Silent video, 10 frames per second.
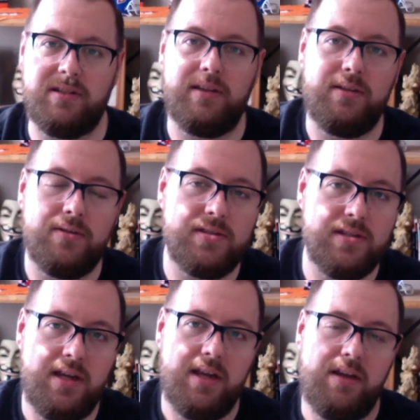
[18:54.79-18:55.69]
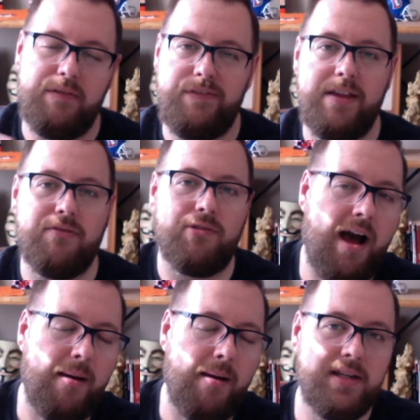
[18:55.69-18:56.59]
to lose flavor and
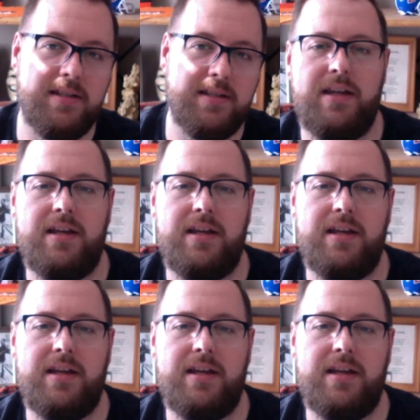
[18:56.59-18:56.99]
hoppiness.